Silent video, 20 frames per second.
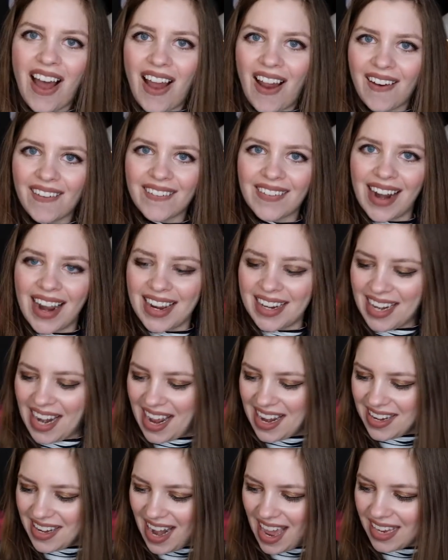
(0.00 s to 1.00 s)
All right,
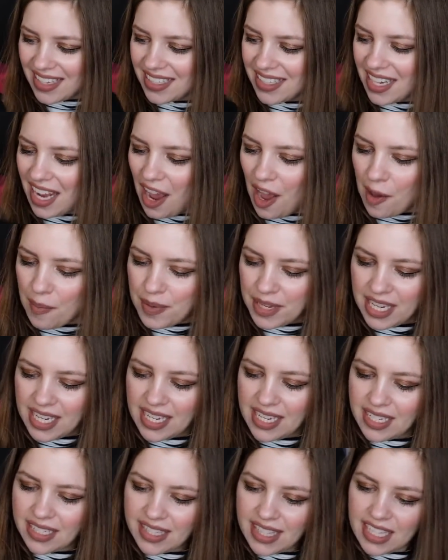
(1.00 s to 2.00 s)
and next up
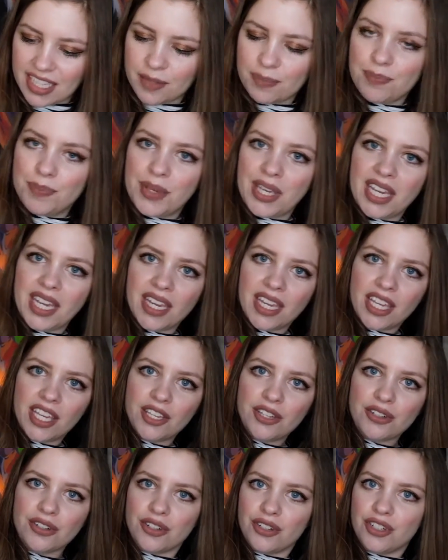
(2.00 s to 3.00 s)
is this big,
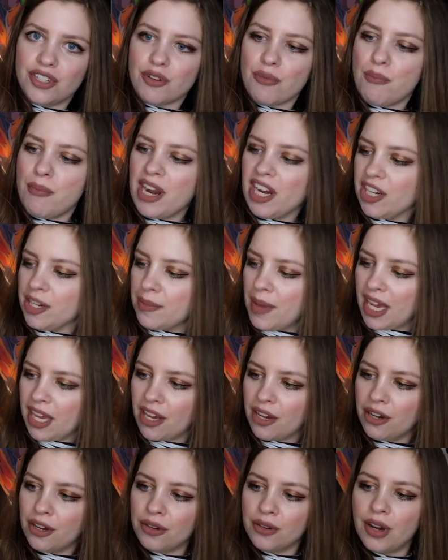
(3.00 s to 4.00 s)
huge
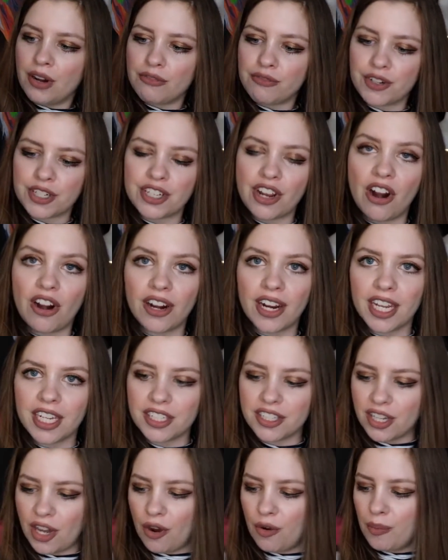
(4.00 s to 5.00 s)
Marimekko for
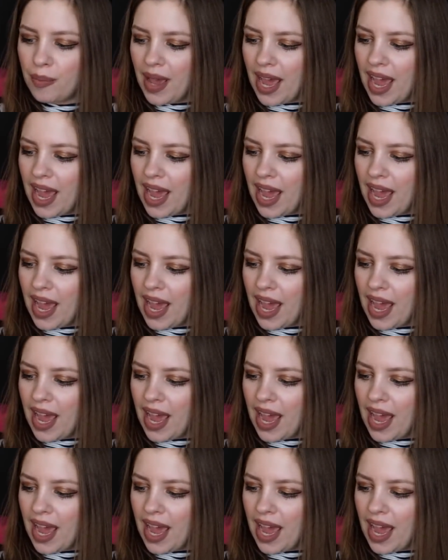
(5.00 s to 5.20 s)
Target tote